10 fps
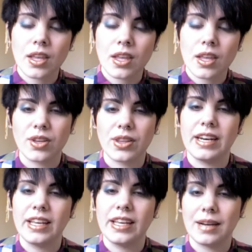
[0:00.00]
So
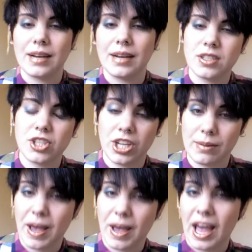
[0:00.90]
then she comes
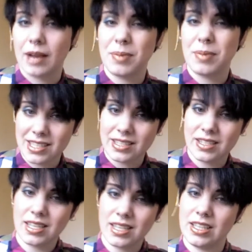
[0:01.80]
back because
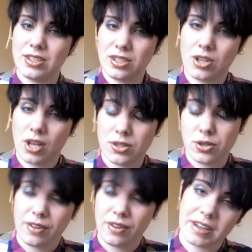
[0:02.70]
he's
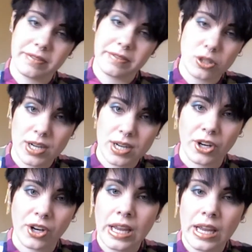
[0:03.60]
effectively tricked her
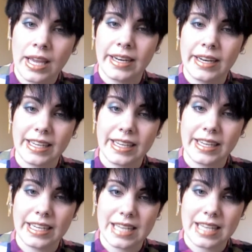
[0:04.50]
into thinking that
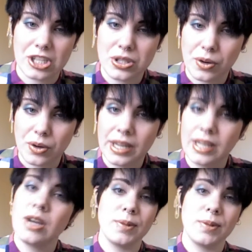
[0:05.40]
he's actually sorry,
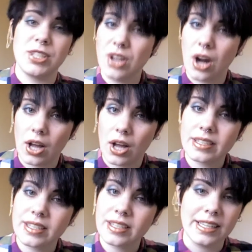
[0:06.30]
which he's not.
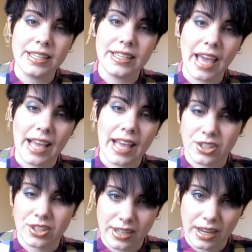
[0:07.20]
He hates
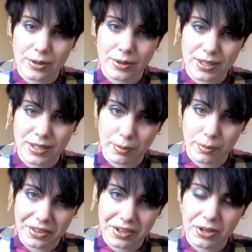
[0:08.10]
her now even more
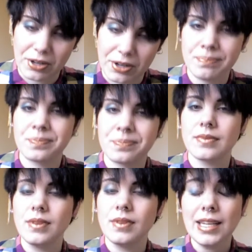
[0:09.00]
than ever.
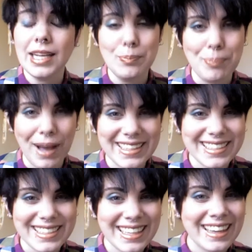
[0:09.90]
But
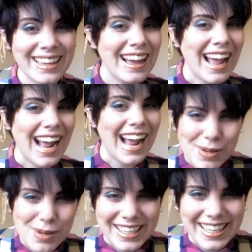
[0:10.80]

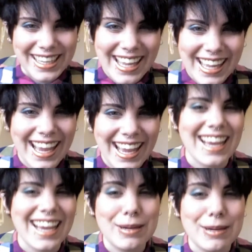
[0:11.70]
happily,
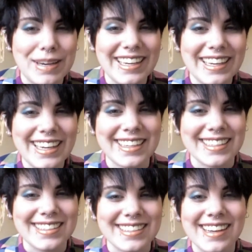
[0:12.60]
Amy
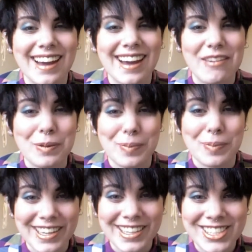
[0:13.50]
is a conniving
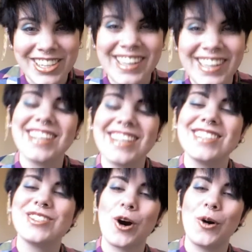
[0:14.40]
bitch,
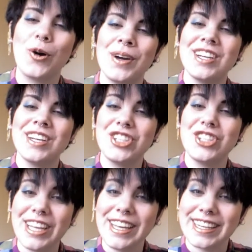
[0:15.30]
so
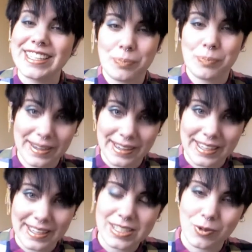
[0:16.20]
she gets
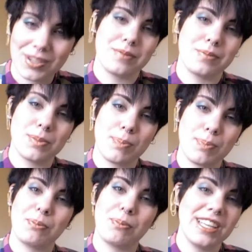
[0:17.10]
pregnant with some sperm
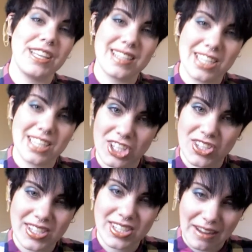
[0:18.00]
of his that she's
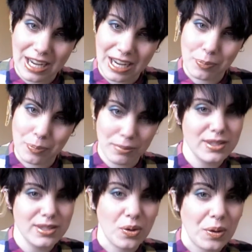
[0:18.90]
saved up and been
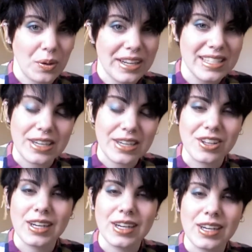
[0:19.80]
storing secretly
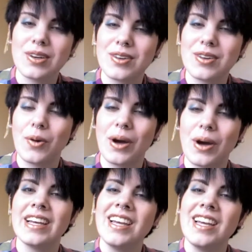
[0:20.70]
away.
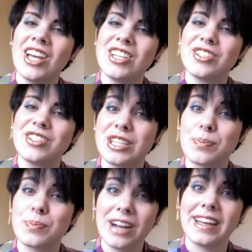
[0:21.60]
So she gets
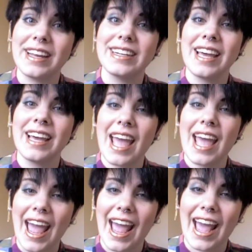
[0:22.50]
pregnant
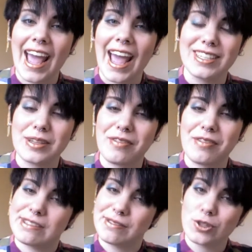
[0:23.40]
and
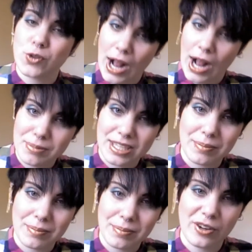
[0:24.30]
effectively traps him
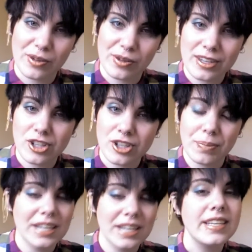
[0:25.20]
in their relationship
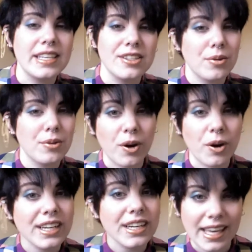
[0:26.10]
because he's always wanted
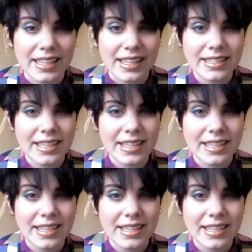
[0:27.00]
kids